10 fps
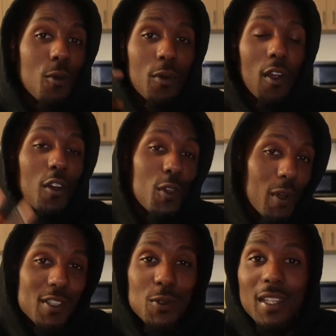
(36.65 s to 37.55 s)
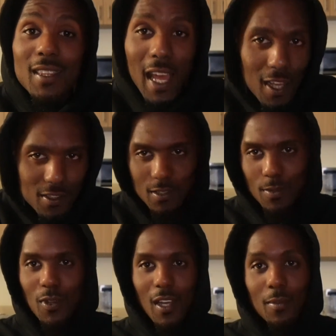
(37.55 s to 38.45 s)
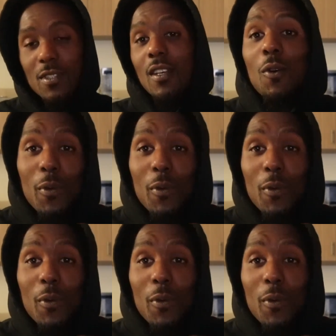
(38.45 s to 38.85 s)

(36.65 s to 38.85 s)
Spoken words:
We're on the way to 1,000 subscribers.